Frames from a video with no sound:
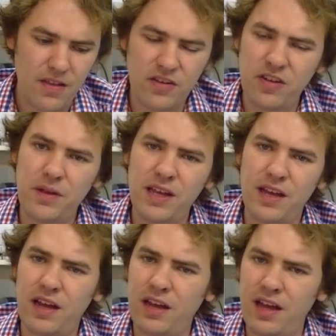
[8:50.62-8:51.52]
This could be
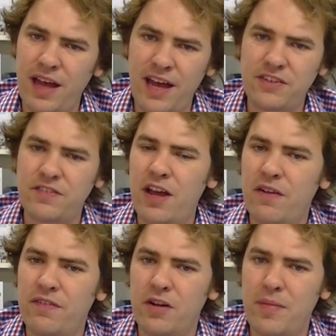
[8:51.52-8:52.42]
a hex
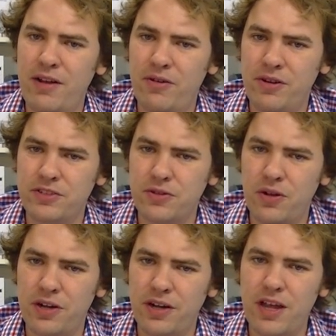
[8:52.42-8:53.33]
file for a
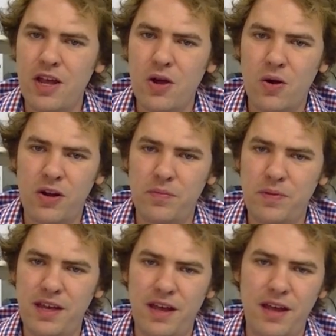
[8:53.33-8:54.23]
microcontroller, or it could
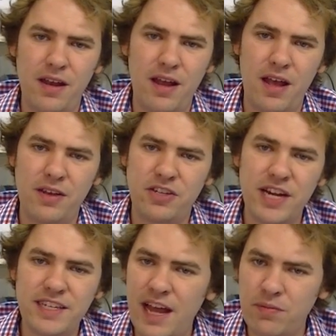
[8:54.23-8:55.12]
be a
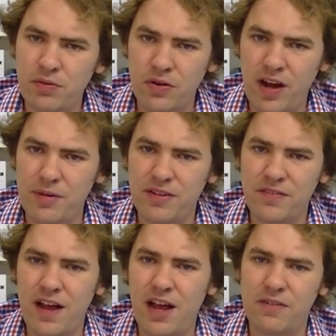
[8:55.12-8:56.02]
JTAG programming
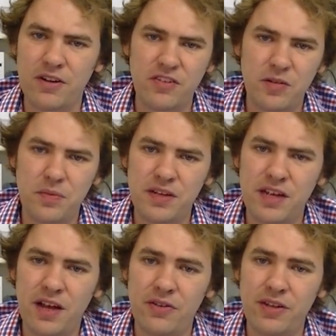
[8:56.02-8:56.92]
file for a
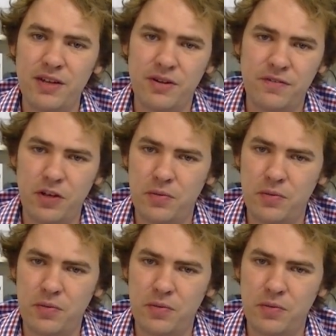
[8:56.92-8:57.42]
CPLD or field